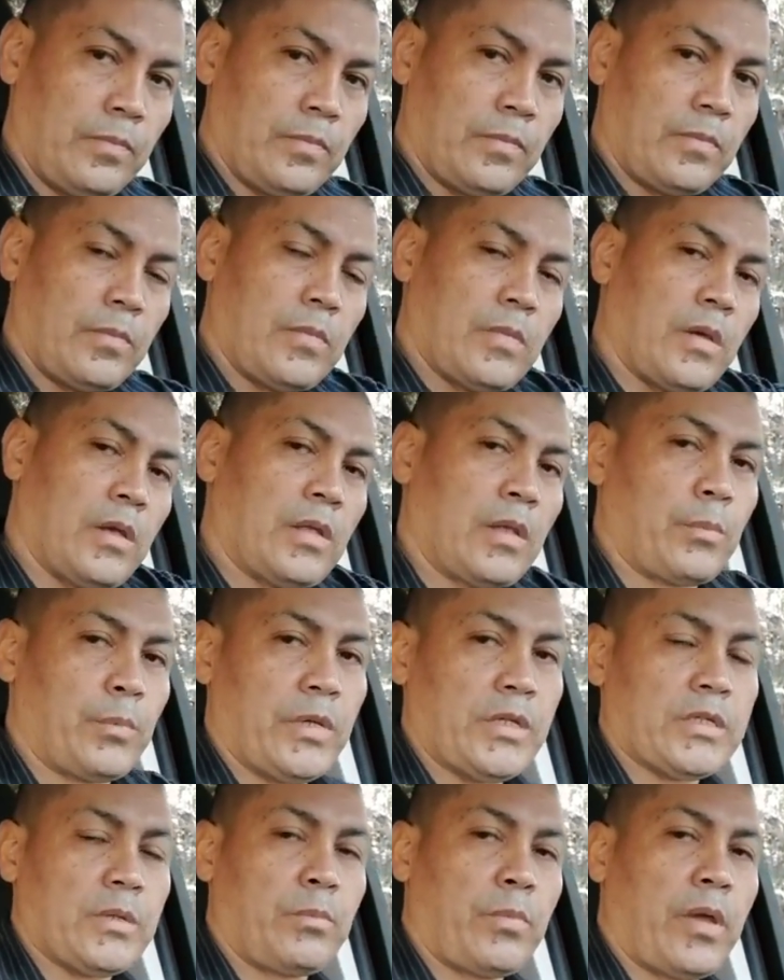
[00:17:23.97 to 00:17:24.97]
and a piece
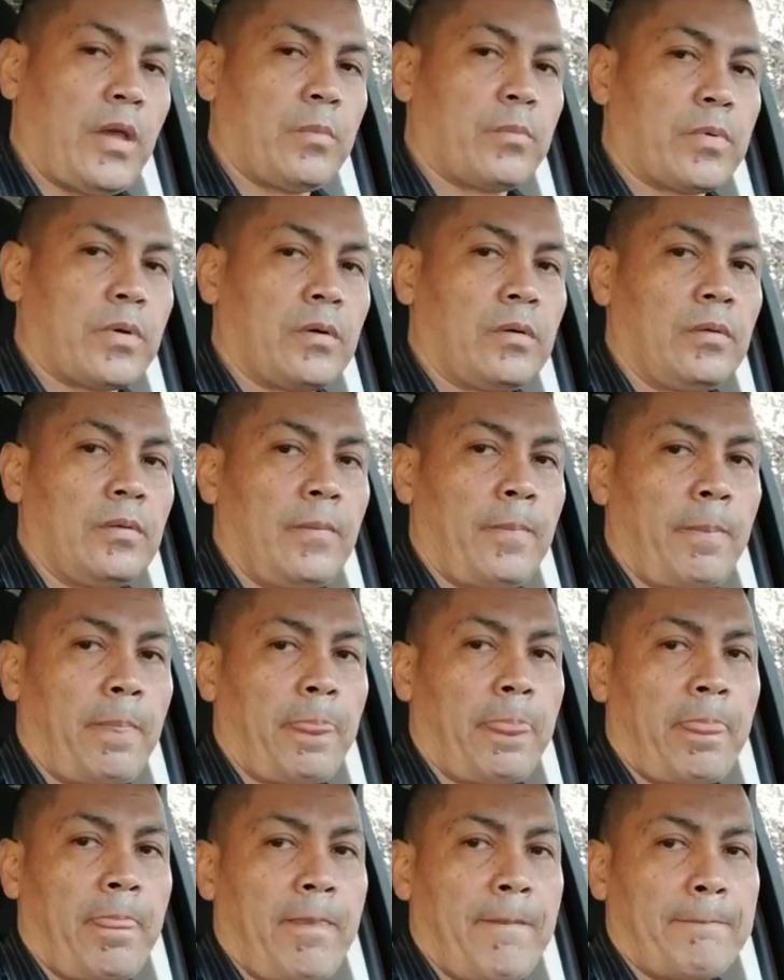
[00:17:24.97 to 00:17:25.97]
of paper,
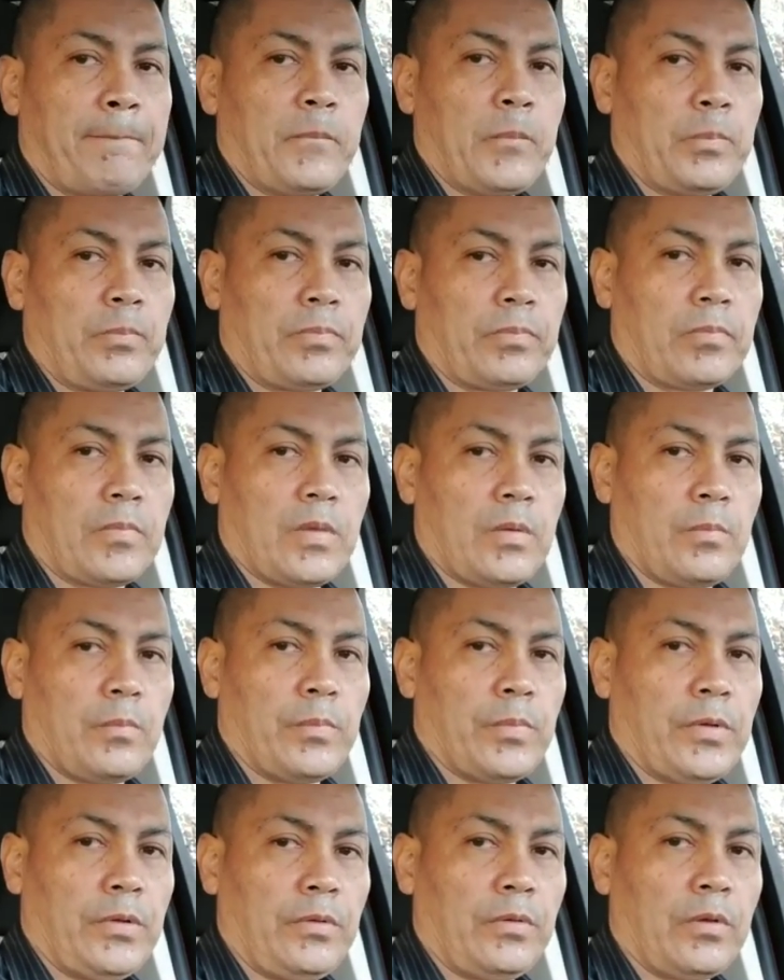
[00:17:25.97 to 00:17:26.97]

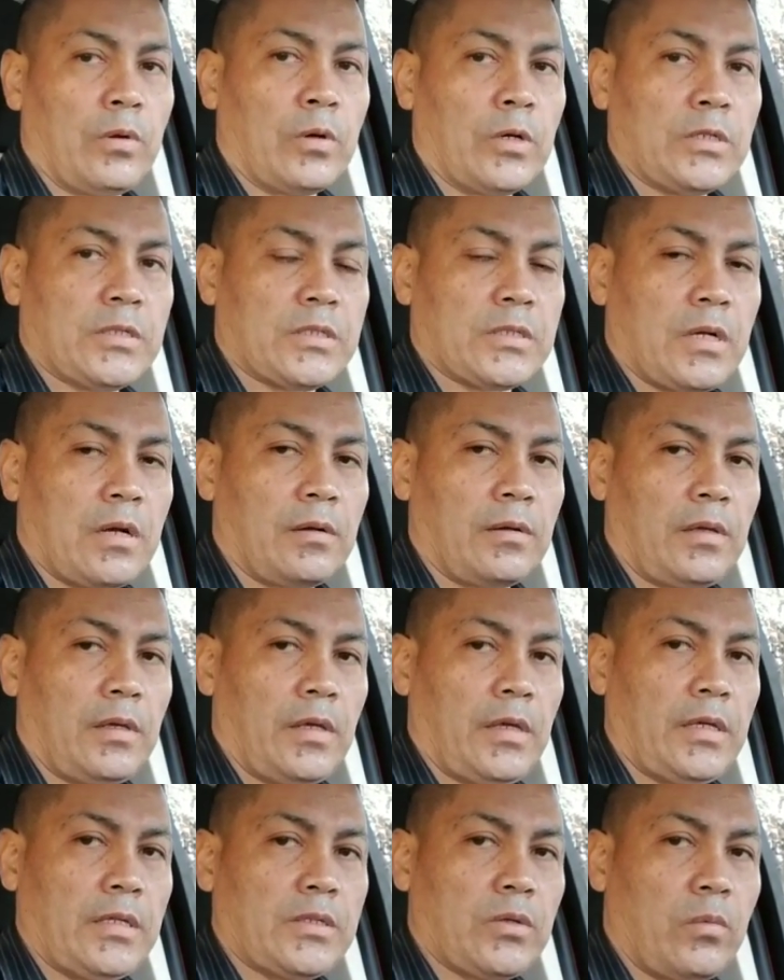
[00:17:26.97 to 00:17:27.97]
put north, south,
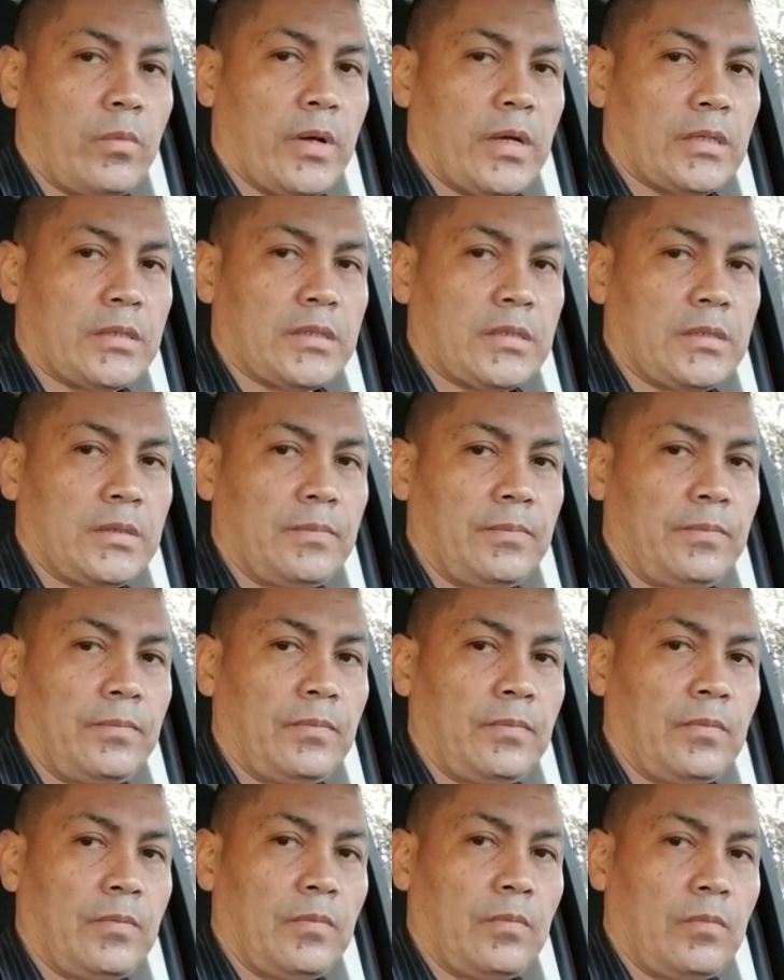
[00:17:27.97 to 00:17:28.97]
east, west,
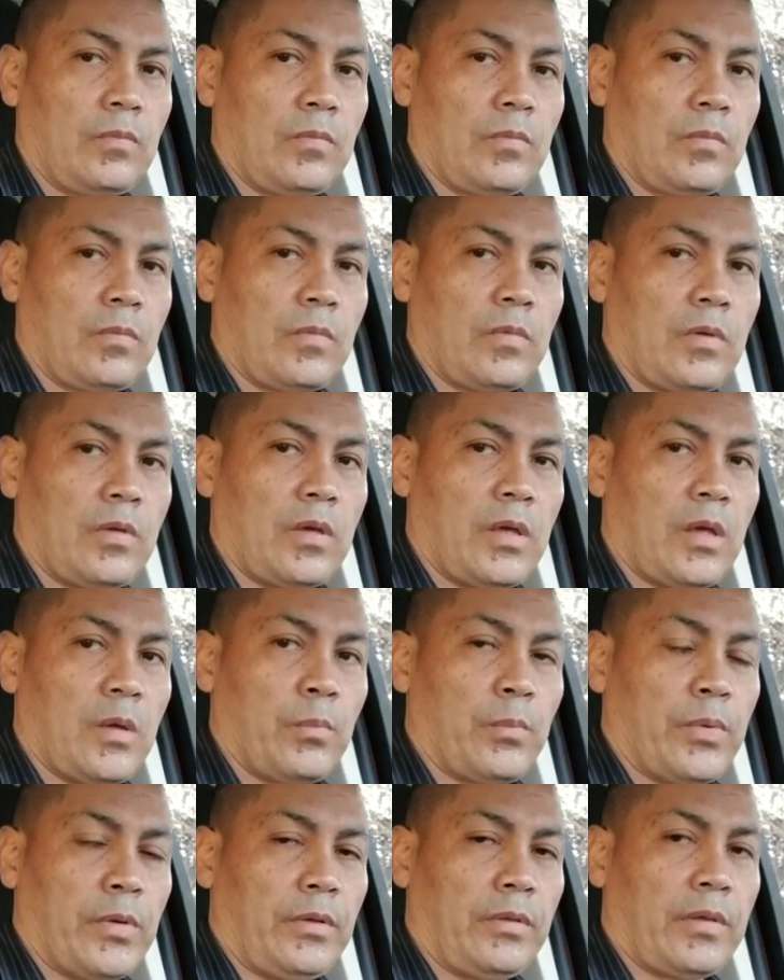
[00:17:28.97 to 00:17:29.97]
and
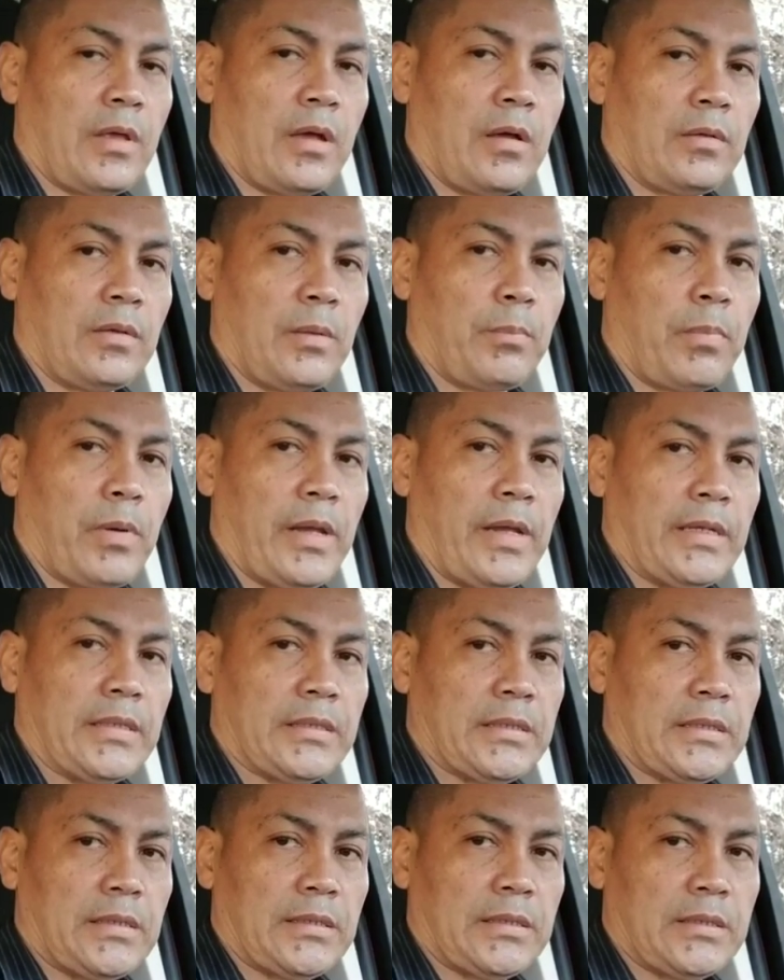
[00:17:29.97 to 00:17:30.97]
put down the
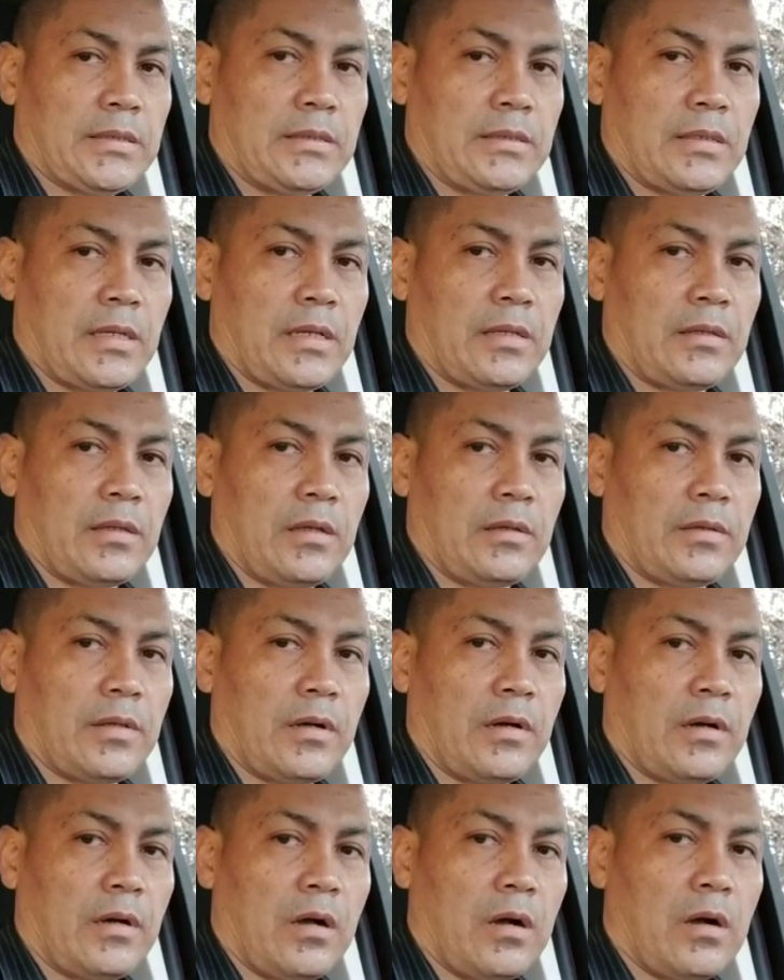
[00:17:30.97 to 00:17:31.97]
places that there
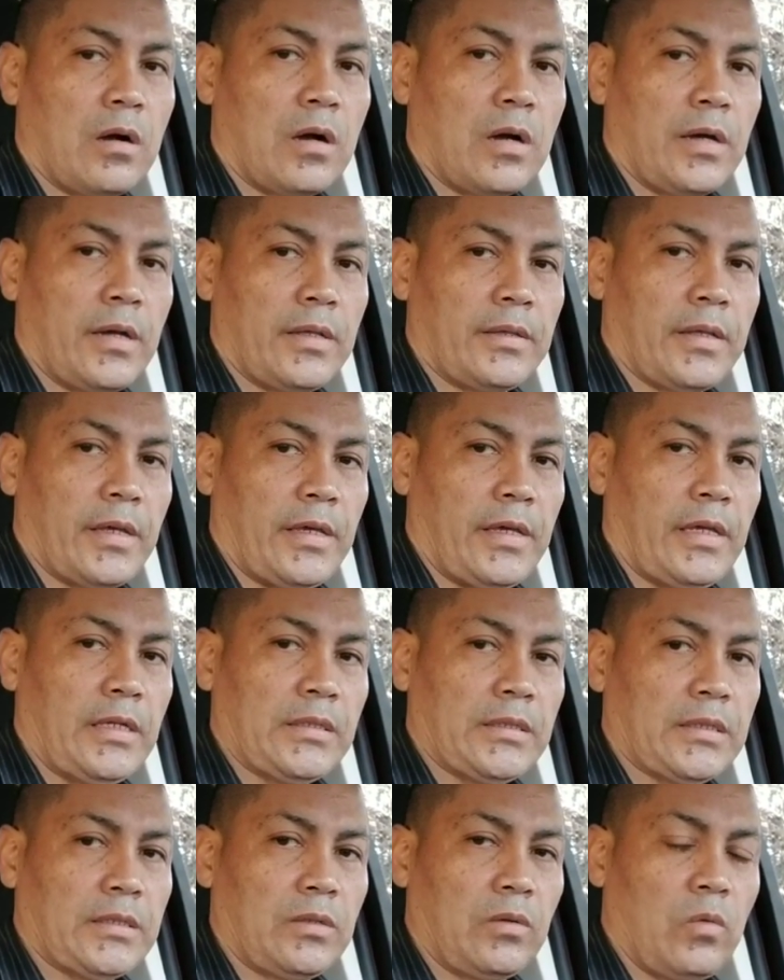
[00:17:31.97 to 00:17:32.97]
are in the
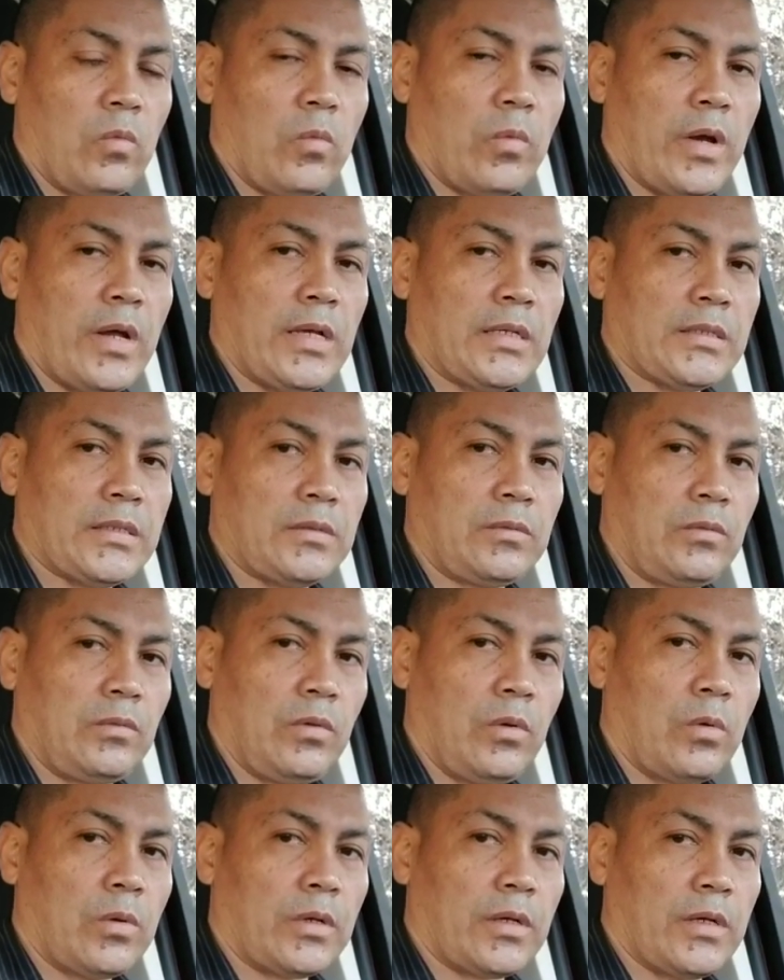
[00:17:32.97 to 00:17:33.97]
east, west, north,
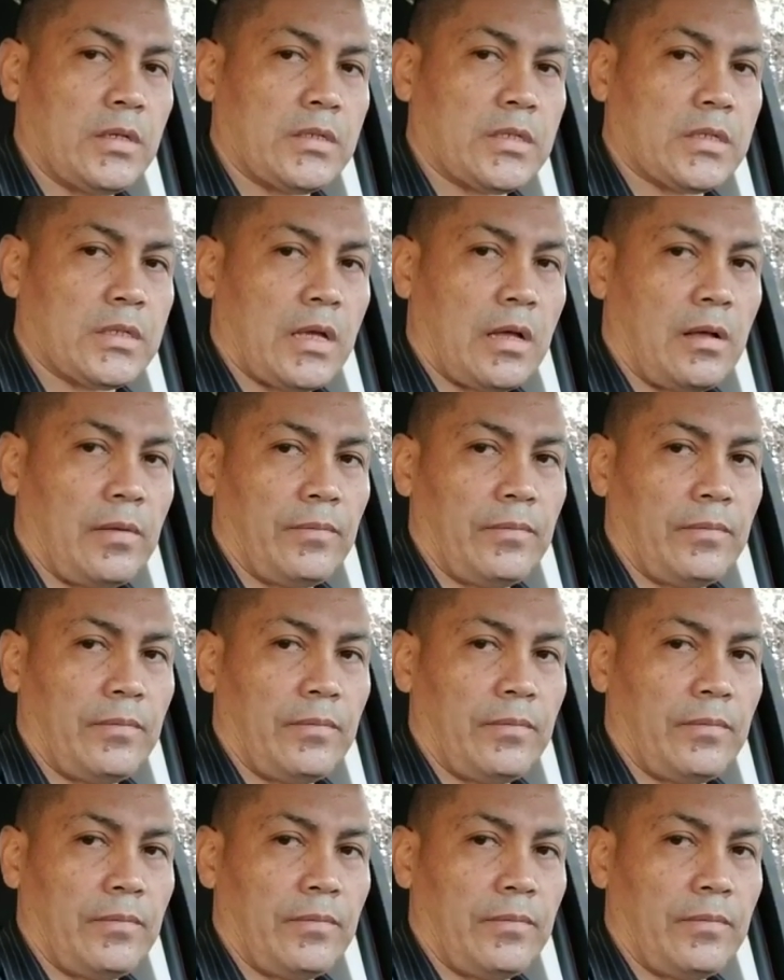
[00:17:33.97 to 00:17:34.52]
and south.